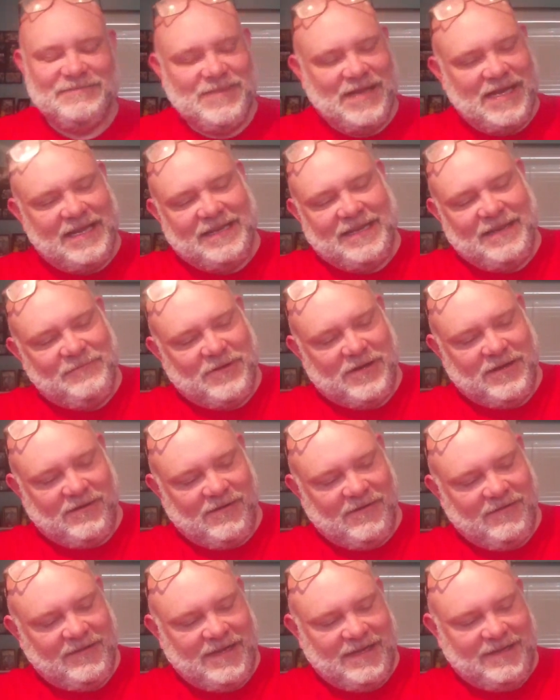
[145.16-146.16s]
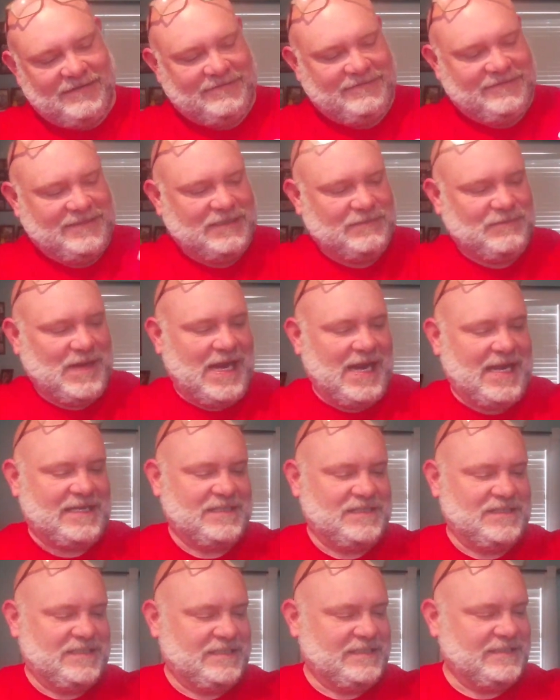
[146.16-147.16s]
man, they went all out on this
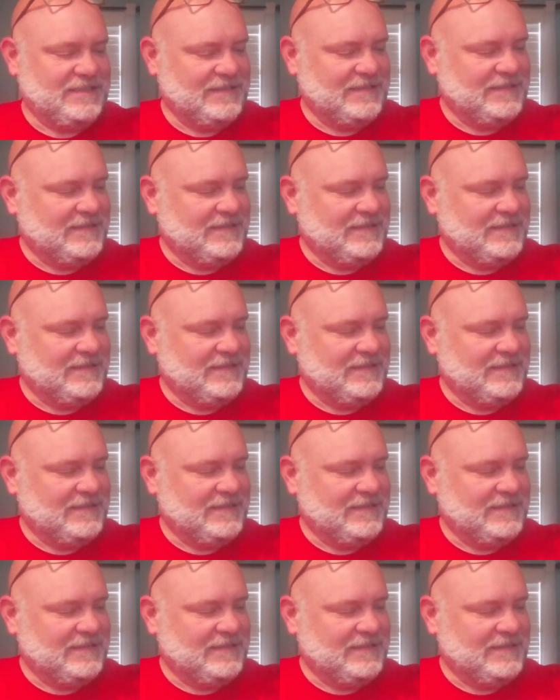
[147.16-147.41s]
packaging.